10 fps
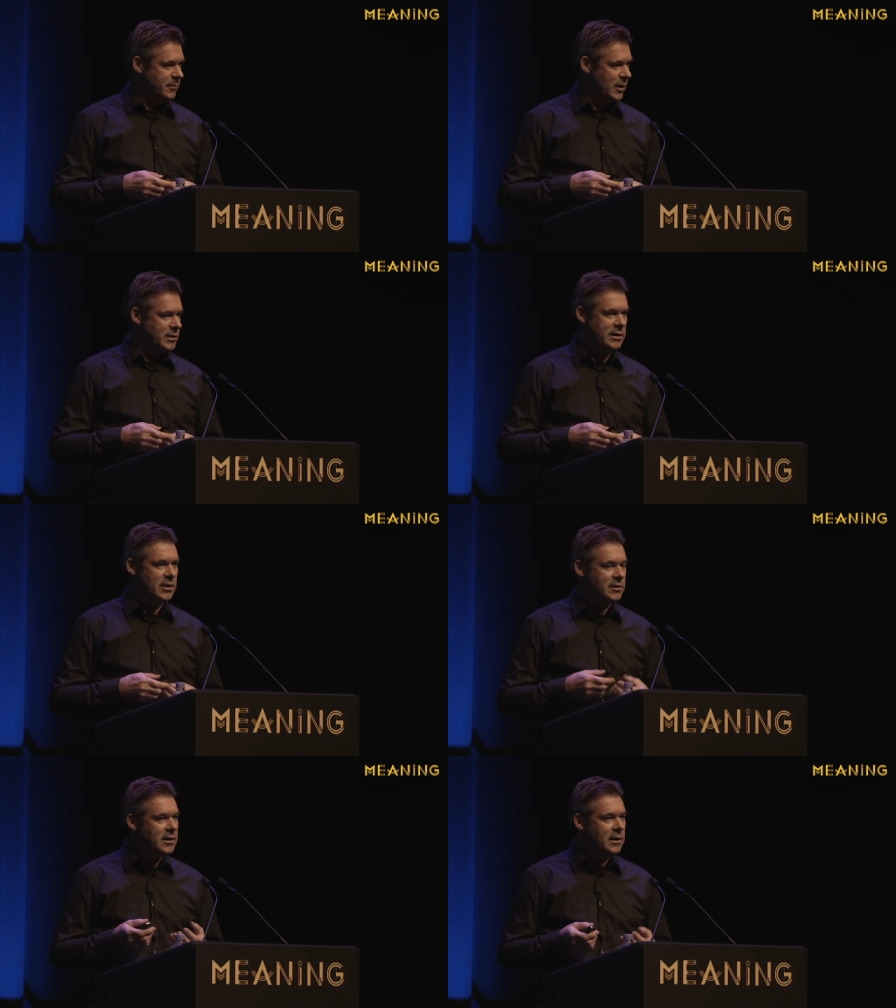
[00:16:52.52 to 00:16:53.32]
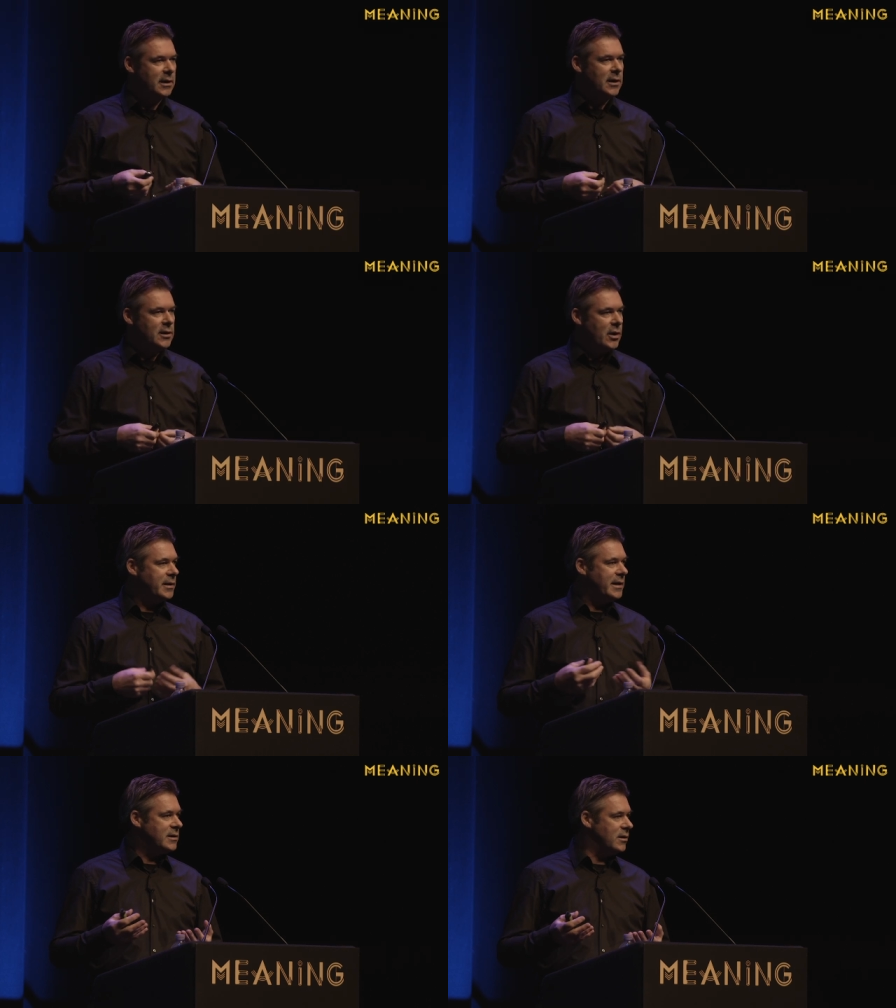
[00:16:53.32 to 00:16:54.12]
because it's not, no,
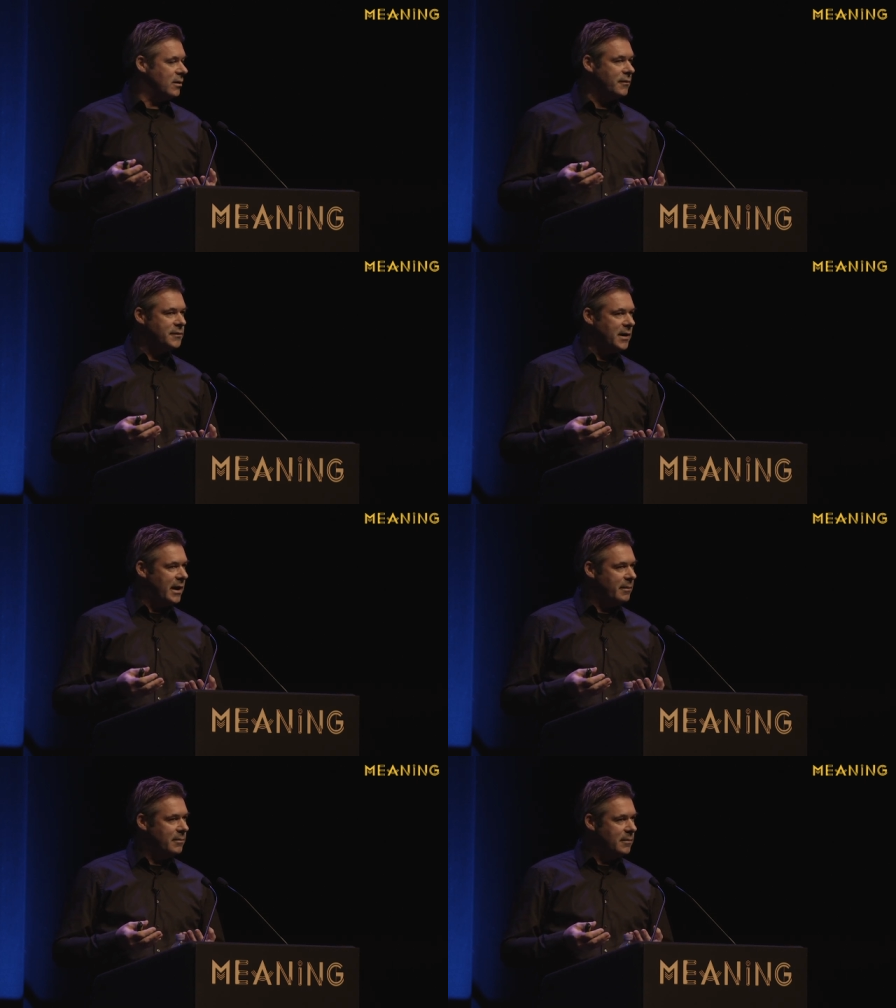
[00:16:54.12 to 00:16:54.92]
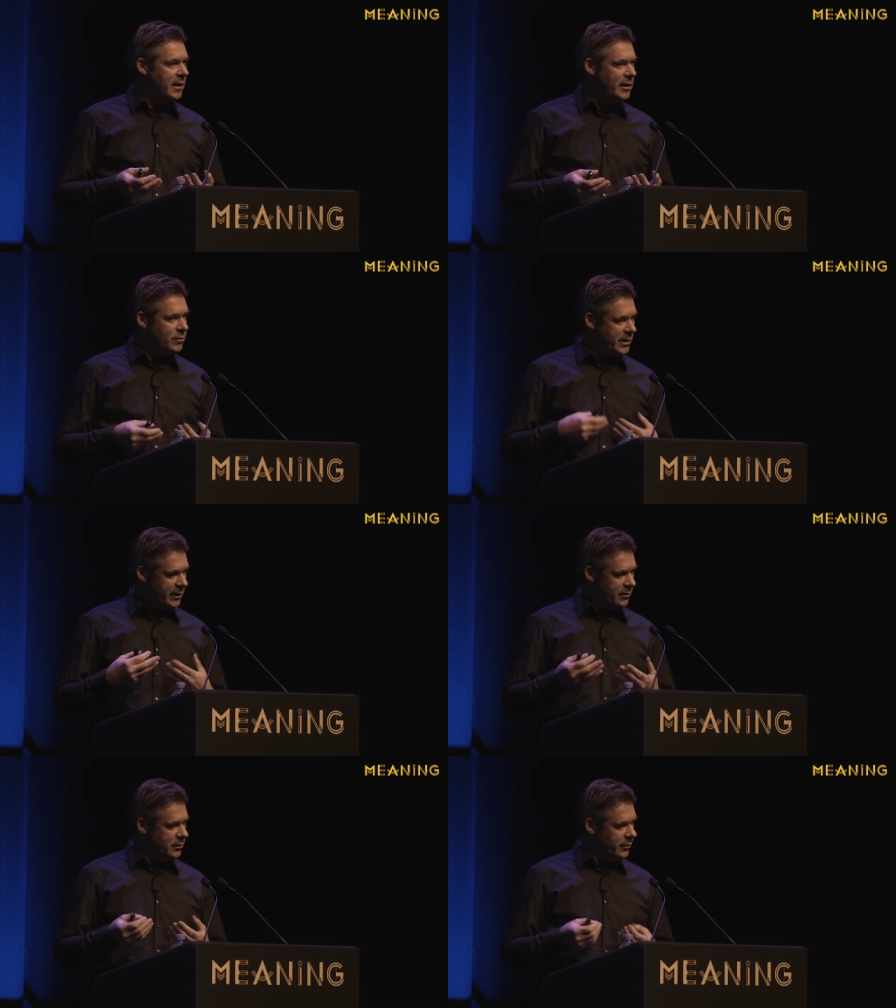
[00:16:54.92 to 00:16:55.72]
it takes a lot of time and you
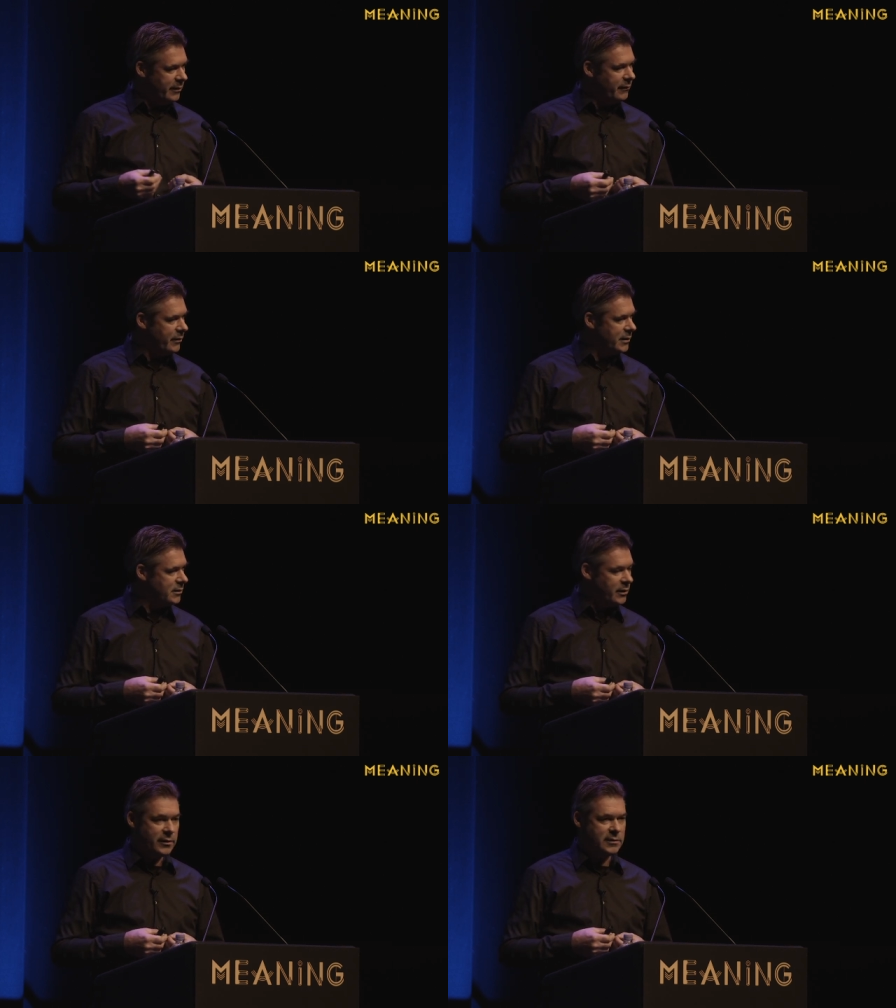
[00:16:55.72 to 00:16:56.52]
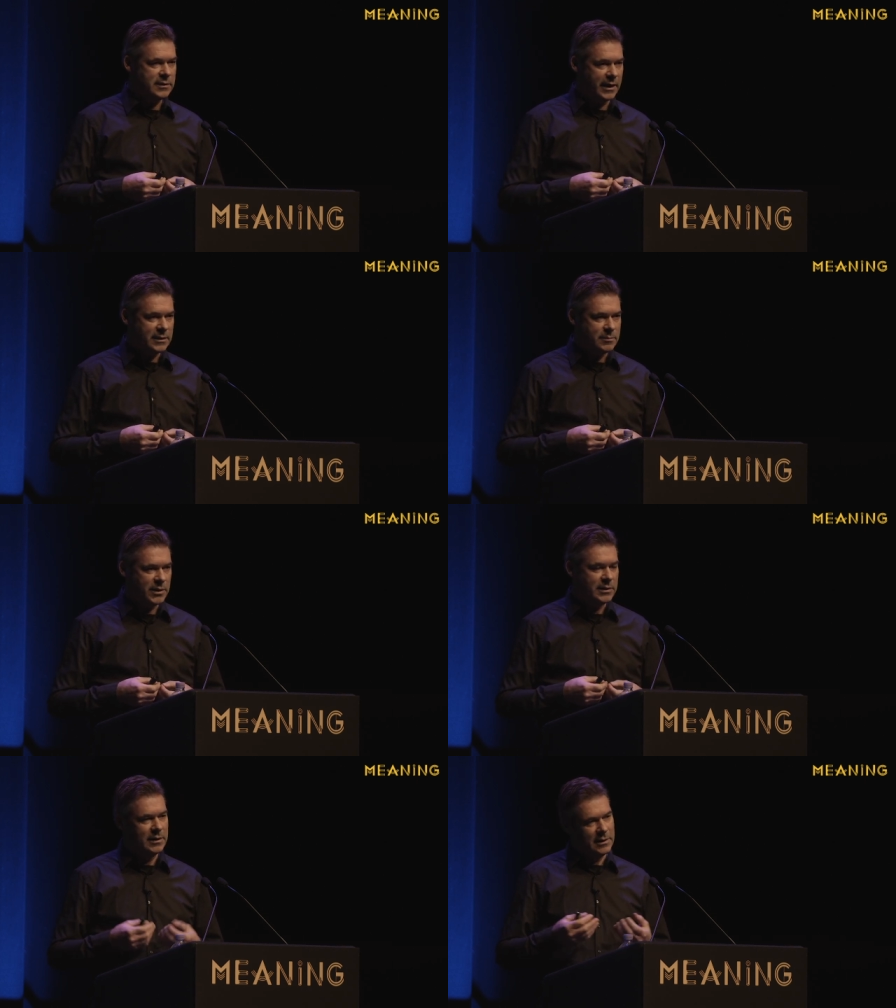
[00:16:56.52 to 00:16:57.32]
think you're doing very serious things, but